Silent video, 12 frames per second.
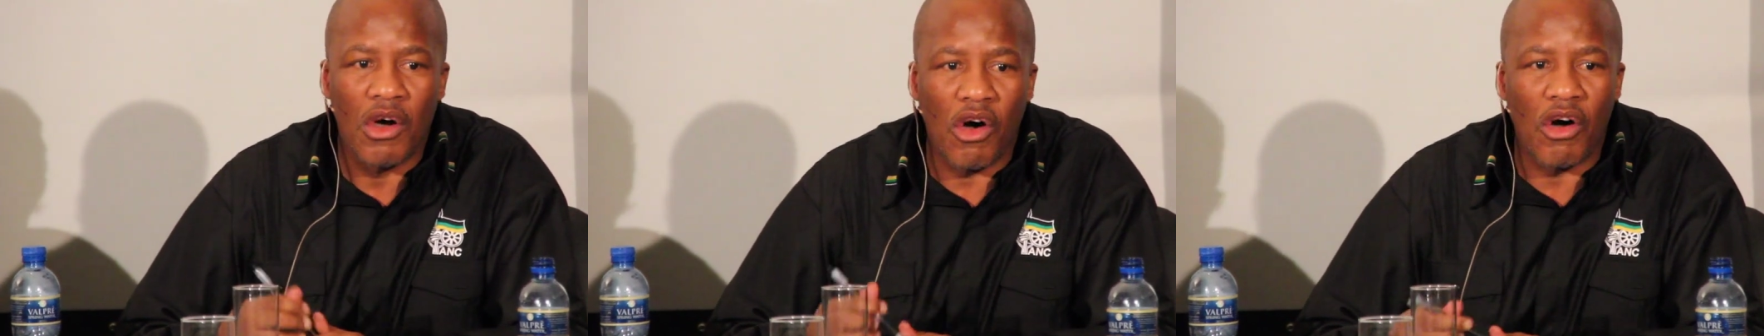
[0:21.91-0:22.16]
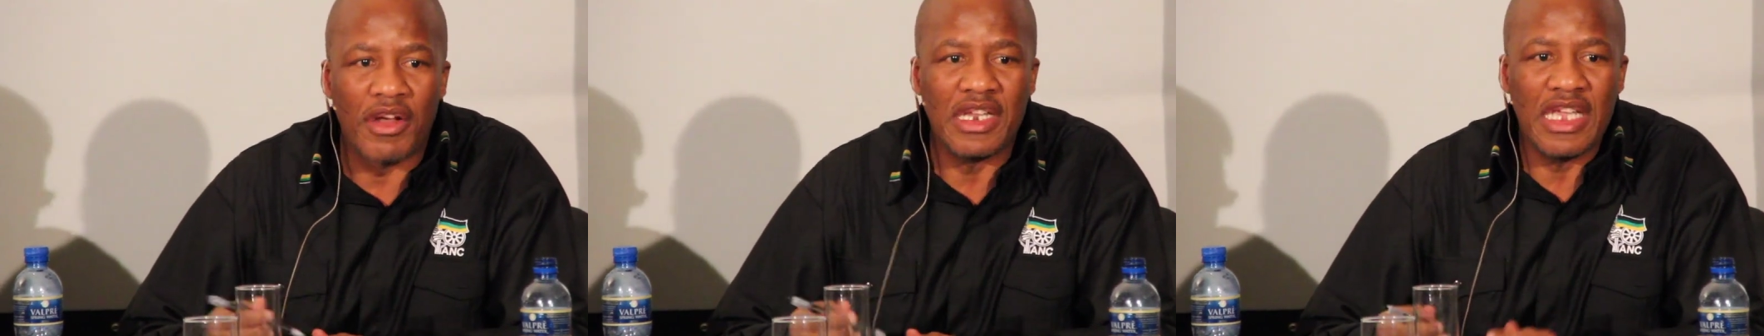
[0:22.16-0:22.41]

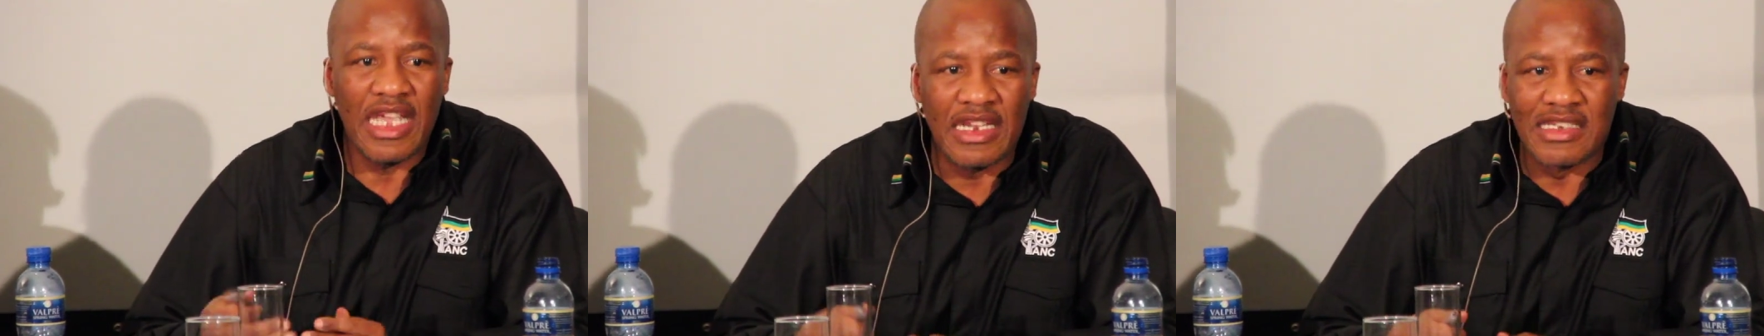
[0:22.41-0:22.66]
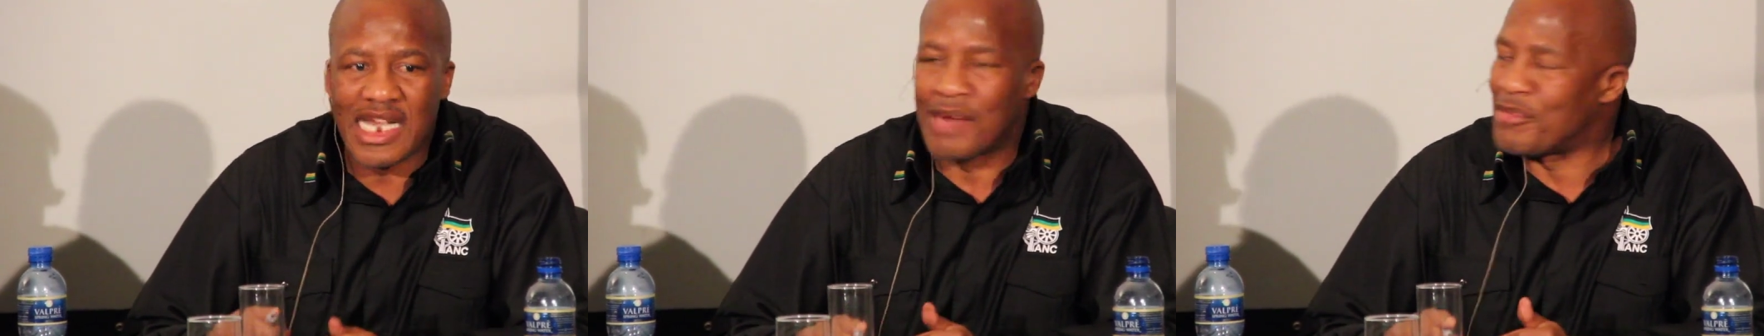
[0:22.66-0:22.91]
on
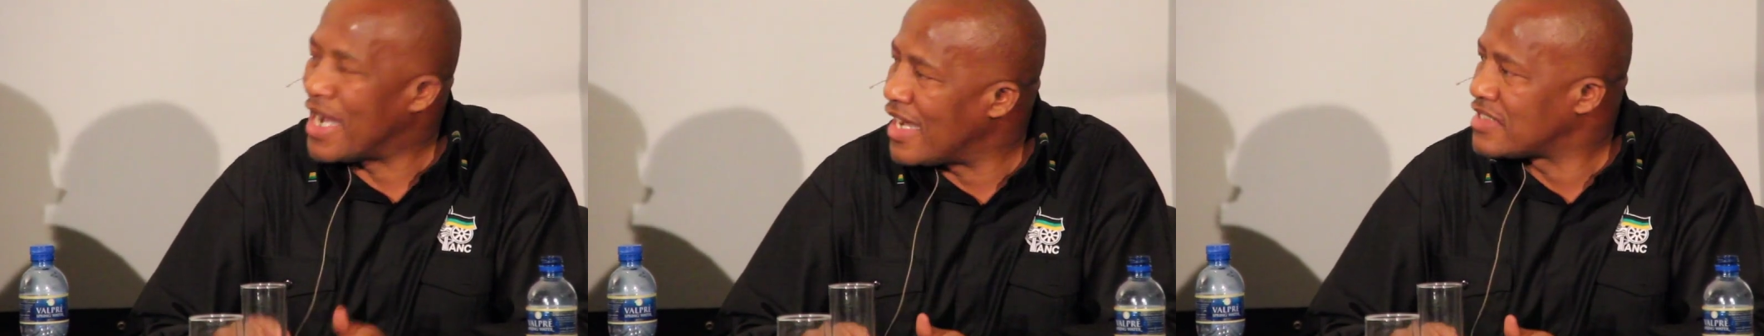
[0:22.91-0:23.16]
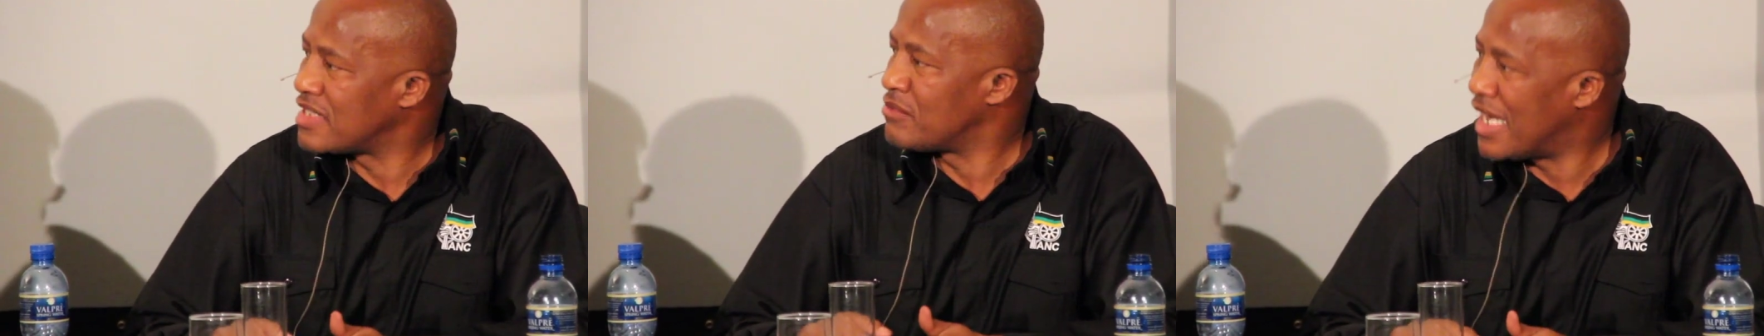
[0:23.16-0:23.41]

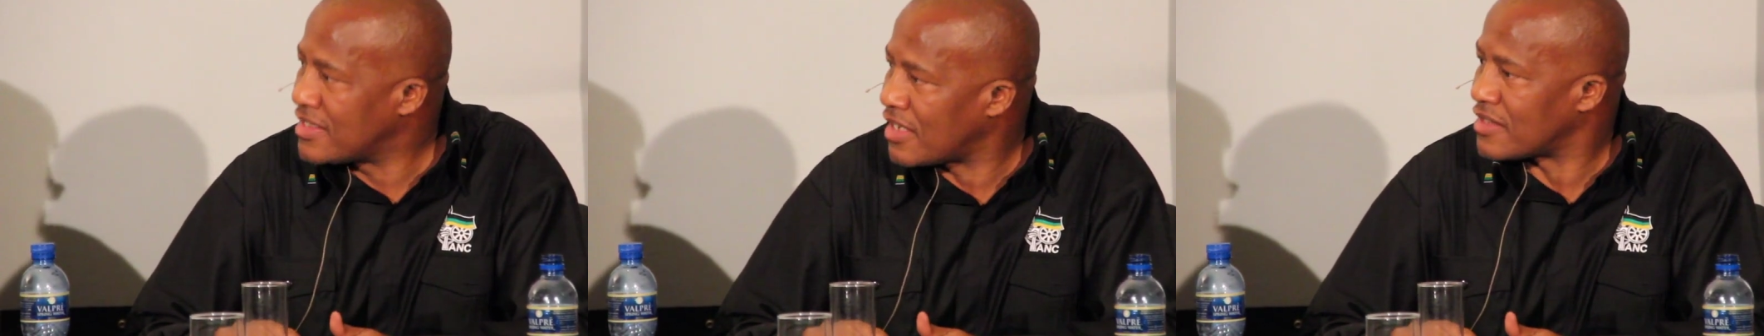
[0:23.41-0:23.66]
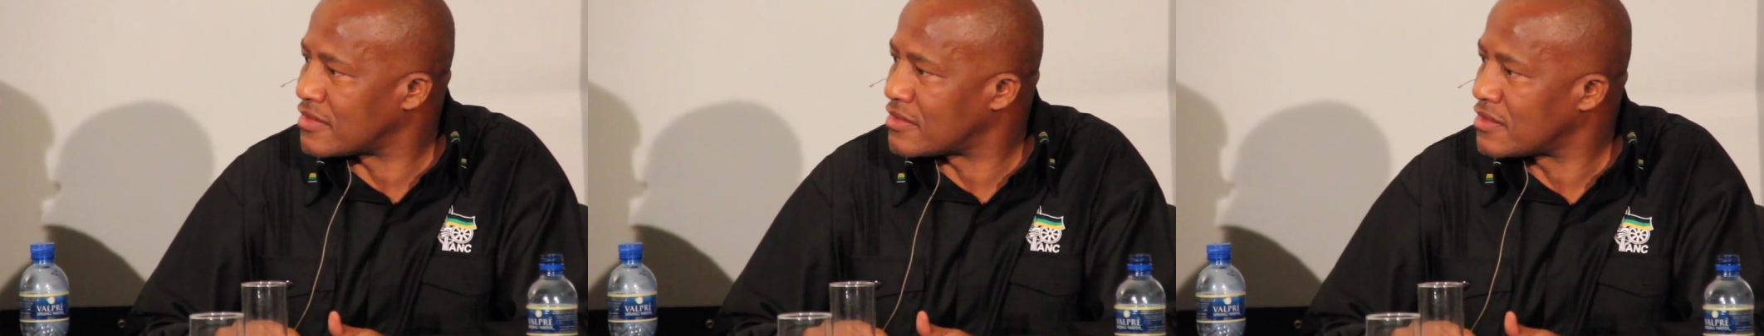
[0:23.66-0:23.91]
inter-party
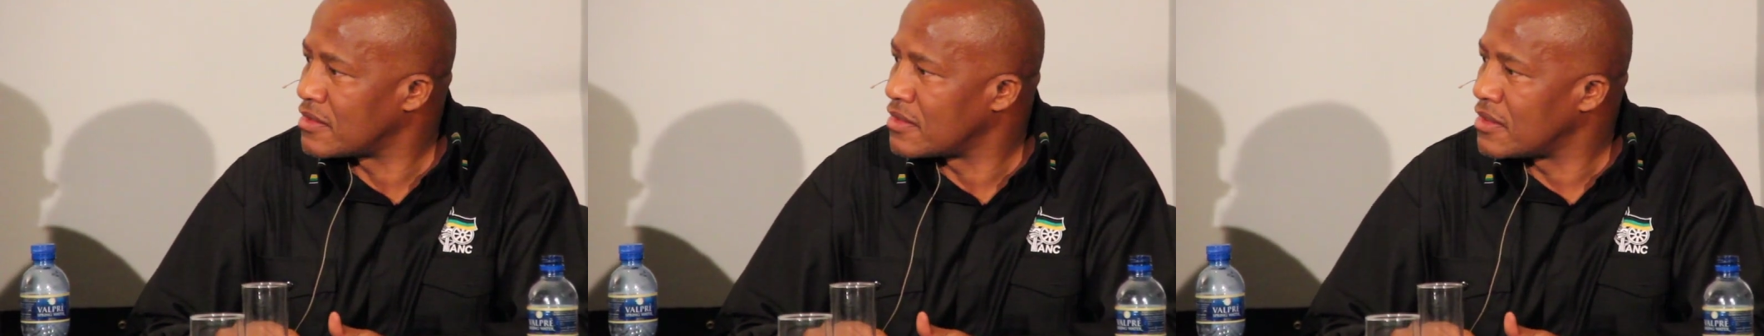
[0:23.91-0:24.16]
matters.